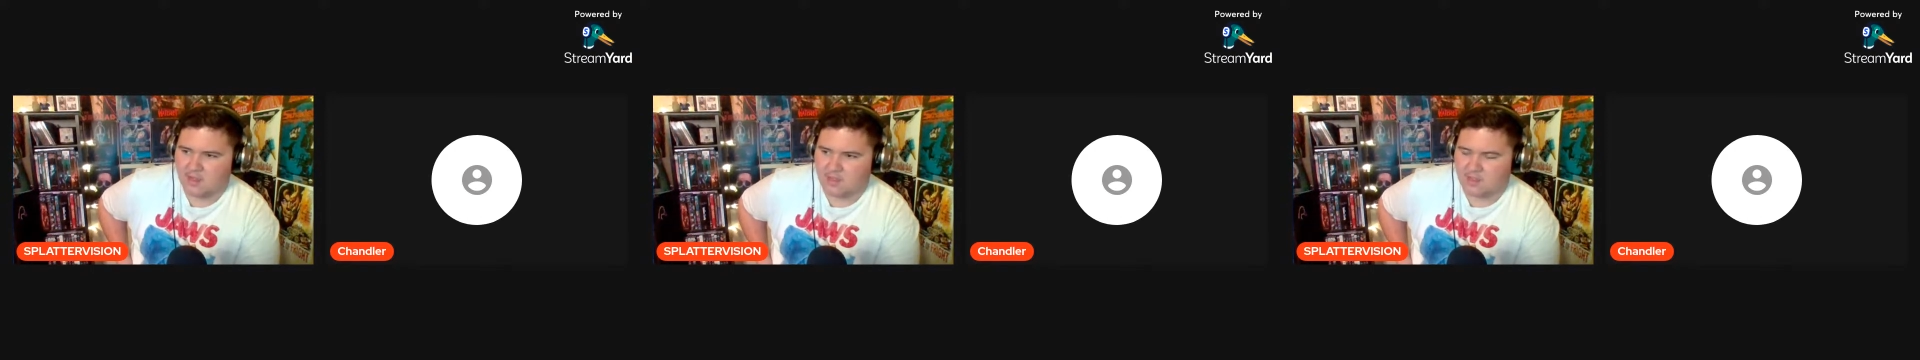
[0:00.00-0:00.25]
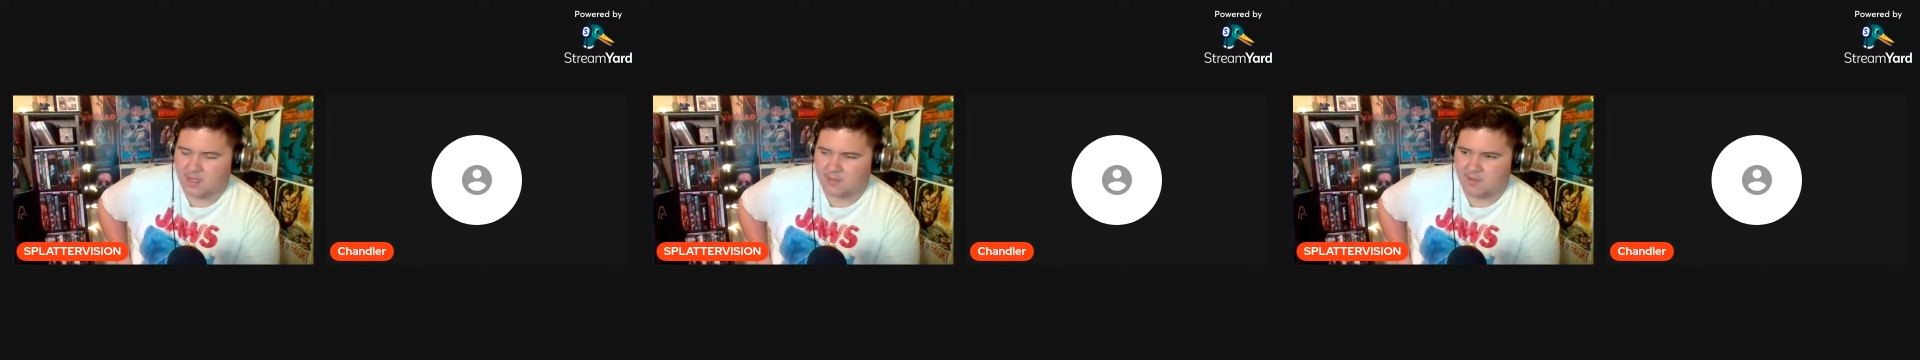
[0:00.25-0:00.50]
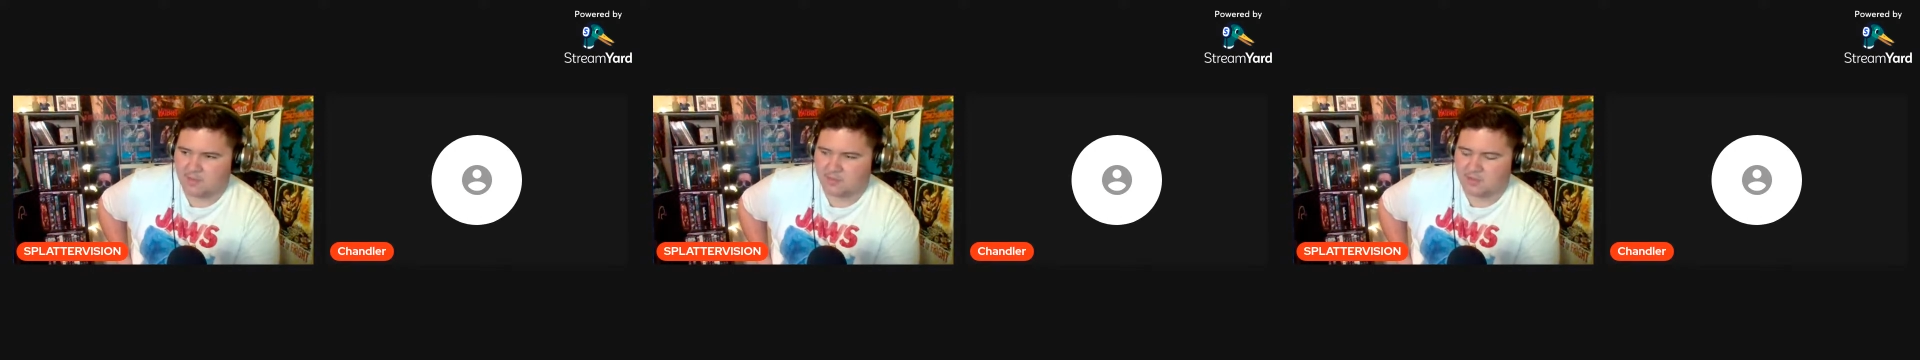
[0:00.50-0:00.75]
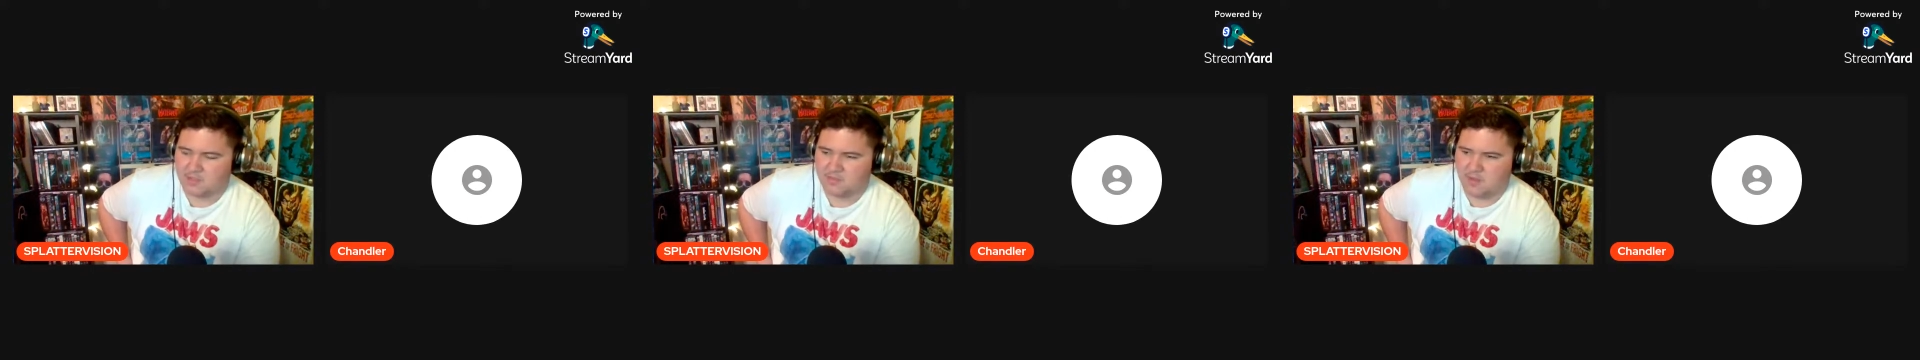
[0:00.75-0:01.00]
like people
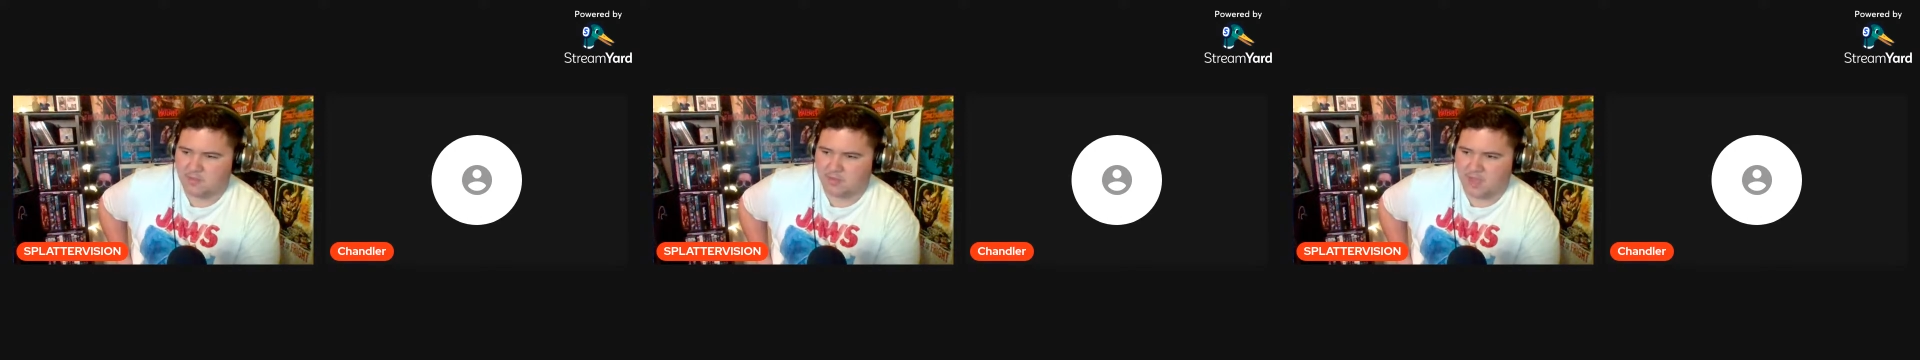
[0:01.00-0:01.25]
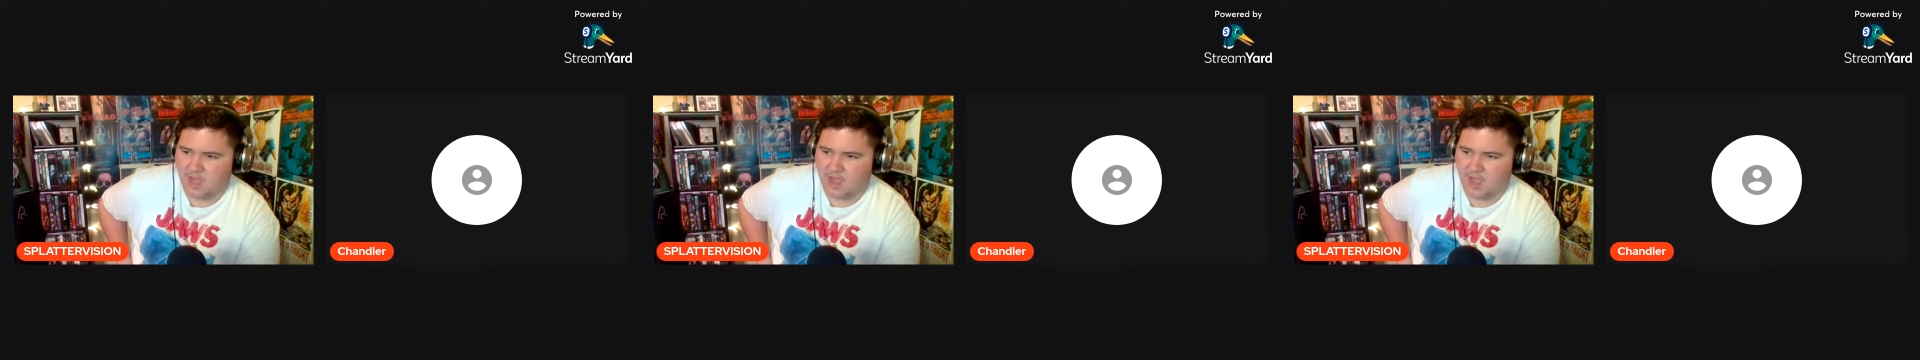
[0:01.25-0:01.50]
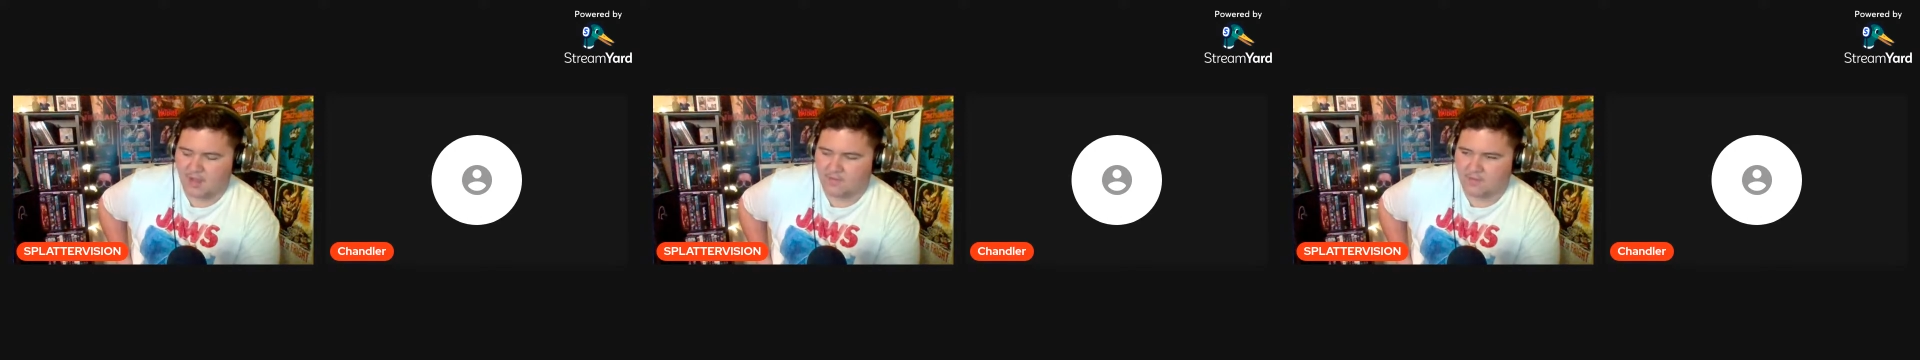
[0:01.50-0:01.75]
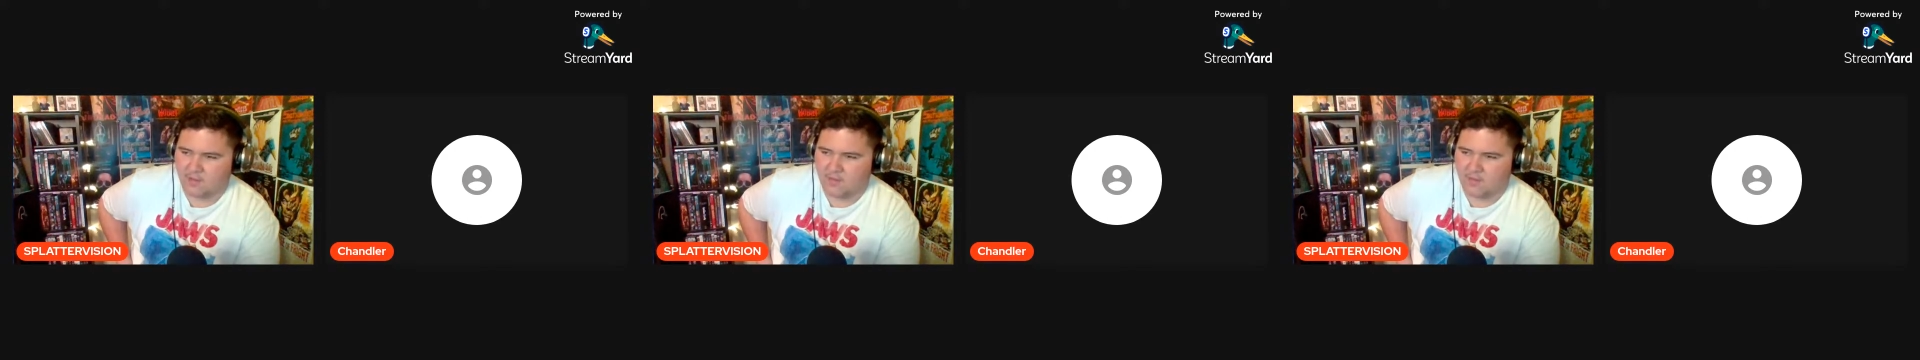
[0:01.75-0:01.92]
dying from